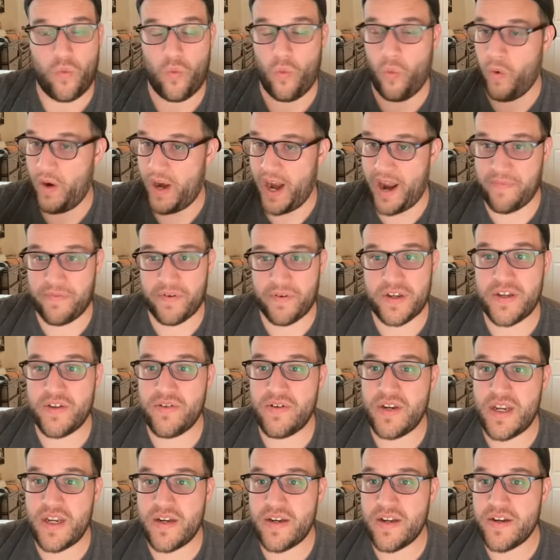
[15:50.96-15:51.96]
whatever
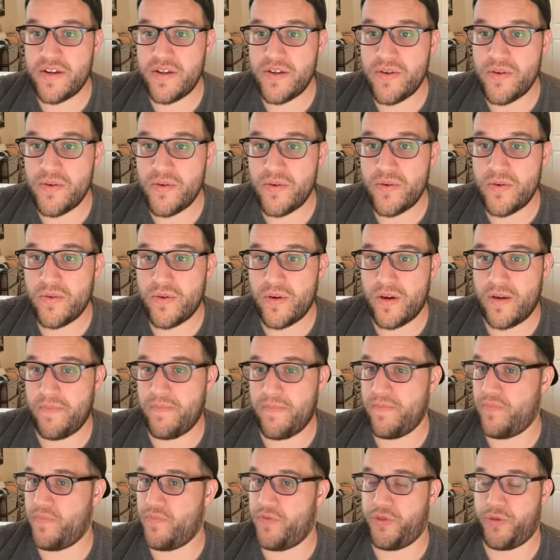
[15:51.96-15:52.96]
you need to do,
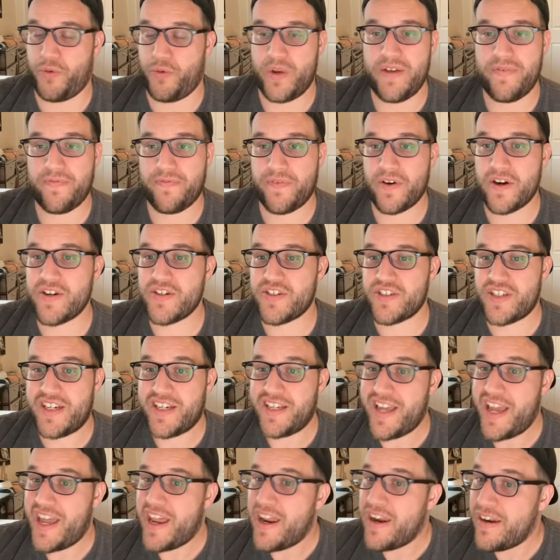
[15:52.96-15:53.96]
3 firsts
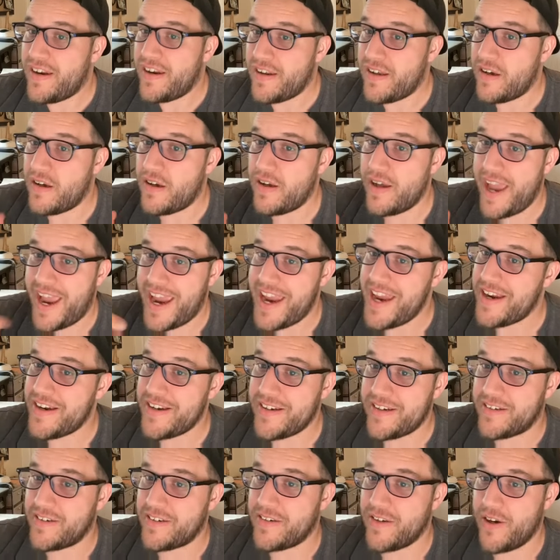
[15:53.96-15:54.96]
and get
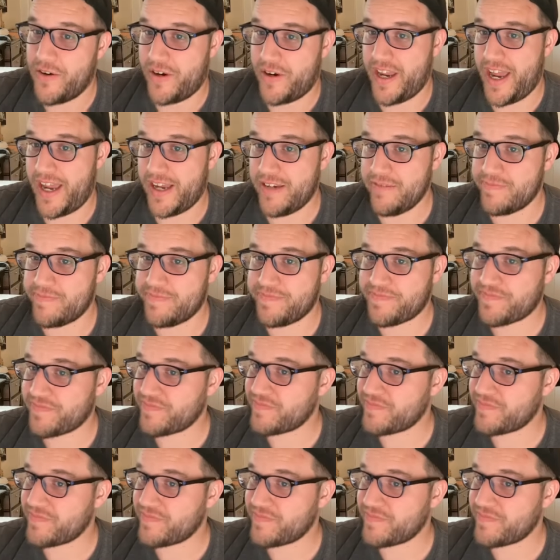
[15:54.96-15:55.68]
Ayton, okay?